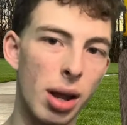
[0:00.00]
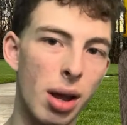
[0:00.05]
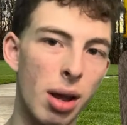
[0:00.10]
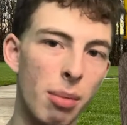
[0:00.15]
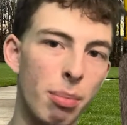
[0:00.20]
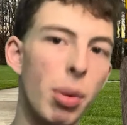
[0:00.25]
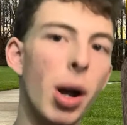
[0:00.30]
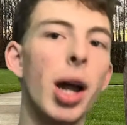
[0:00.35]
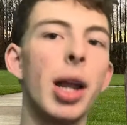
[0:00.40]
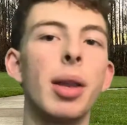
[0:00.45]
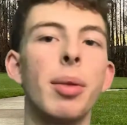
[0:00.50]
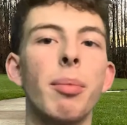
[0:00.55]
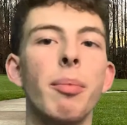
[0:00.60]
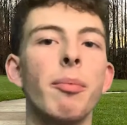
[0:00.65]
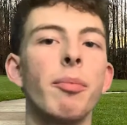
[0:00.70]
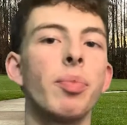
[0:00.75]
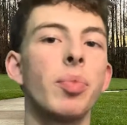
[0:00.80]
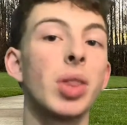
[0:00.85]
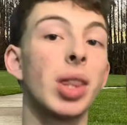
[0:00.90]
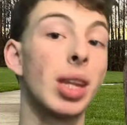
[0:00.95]
But
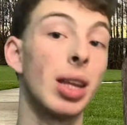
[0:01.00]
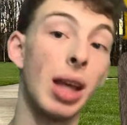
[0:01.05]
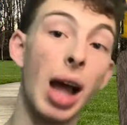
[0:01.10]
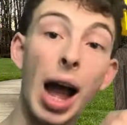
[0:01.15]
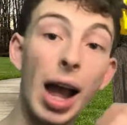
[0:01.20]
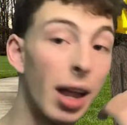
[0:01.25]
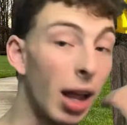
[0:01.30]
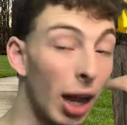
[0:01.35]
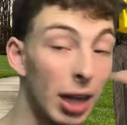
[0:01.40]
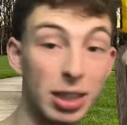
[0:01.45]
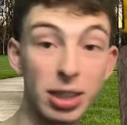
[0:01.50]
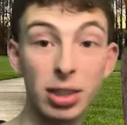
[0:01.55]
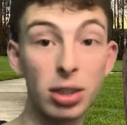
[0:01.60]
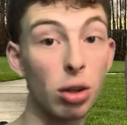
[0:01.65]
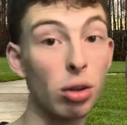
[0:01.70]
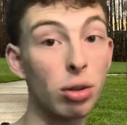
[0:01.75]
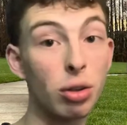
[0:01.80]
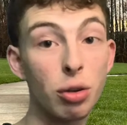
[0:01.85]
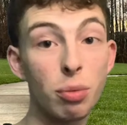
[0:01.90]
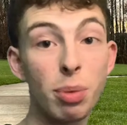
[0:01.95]
I
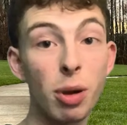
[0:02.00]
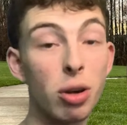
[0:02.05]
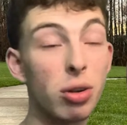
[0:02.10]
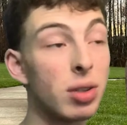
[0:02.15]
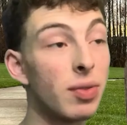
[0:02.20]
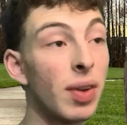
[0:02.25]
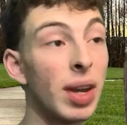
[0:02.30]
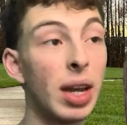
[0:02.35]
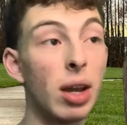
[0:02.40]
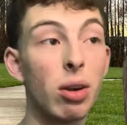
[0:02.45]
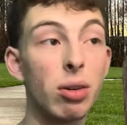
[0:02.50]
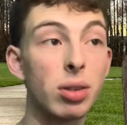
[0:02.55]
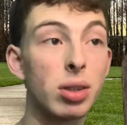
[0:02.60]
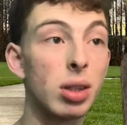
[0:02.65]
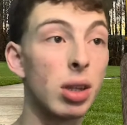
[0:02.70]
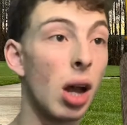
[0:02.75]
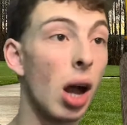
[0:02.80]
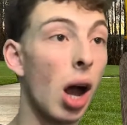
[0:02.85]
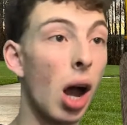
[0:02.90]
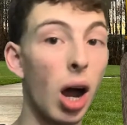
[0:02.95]
still do post videos
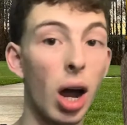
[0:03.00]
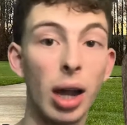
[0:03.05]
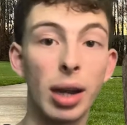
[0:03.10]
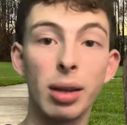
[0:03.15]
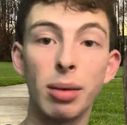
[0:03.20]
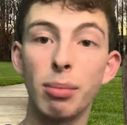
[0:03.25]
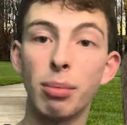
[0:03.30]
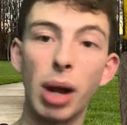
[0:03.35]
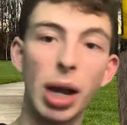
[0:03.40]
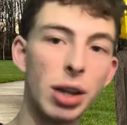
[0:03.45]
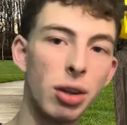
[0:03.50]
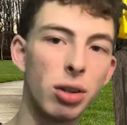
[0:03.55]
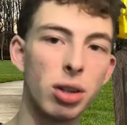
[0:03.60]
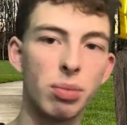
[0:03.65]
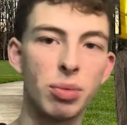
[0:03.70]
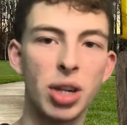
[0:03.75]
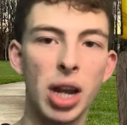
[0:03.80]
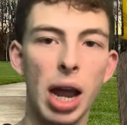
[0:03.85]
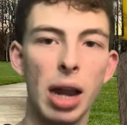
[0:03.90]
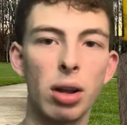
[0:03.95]
on my YouTube
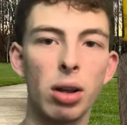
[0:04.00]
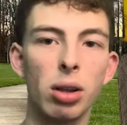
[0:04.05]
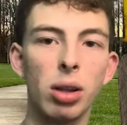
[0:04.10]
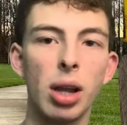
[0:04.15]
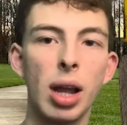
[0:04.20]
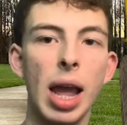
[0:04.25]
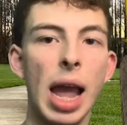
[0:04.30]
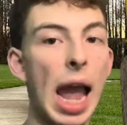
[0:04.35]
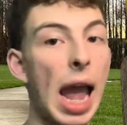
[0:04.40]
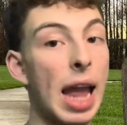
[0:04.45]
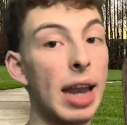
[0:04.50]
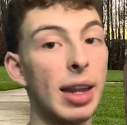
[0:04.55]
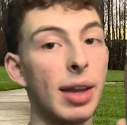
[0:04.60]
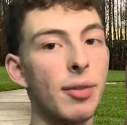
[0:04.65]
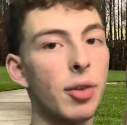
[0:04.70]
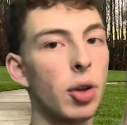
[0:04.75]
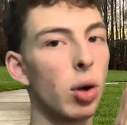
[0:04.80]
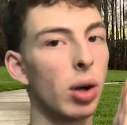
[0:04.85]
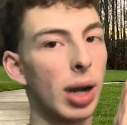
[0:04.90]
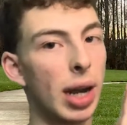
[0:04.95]
channel, and if
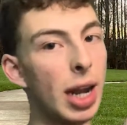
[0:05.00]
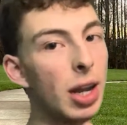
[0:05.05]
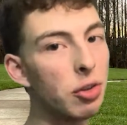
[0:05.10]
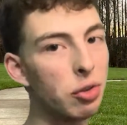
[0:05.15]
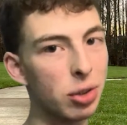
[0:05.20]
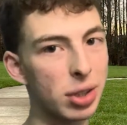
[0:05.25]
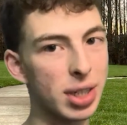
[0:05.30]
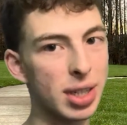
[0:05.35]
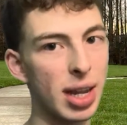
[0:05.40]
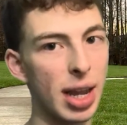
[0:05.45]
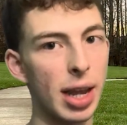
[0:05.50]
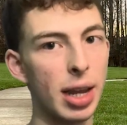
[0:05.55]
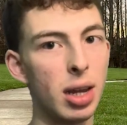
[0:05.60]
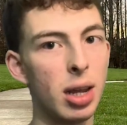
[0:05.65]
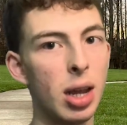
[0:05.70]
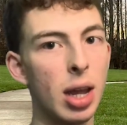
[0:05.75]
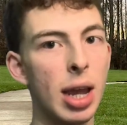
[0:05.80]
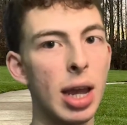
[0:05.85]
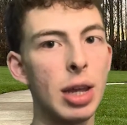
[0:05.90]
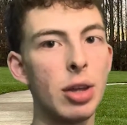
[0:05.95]
you're interested,
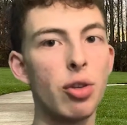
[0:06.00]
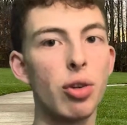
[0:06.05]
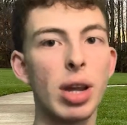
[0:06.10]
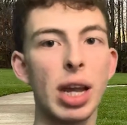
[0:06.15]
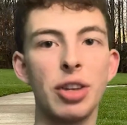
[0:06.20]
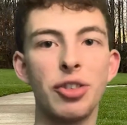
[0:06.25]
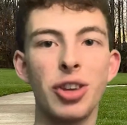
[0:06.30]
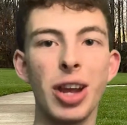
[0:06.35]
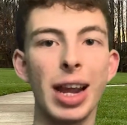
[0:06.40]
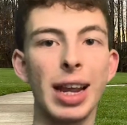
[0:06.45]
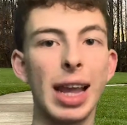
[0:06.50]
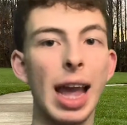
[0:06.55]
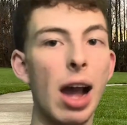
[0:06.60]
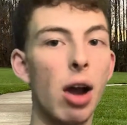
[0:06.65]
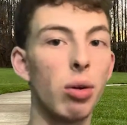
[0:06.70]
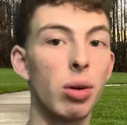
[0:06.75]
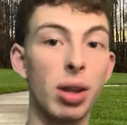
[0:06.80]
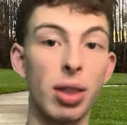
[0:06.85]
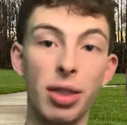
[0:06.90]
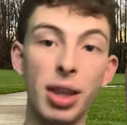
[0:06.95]
you can check
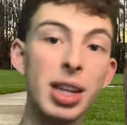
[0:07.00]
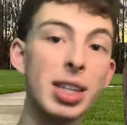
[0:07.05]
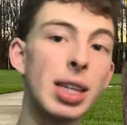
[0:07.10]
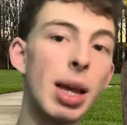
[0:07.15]
out this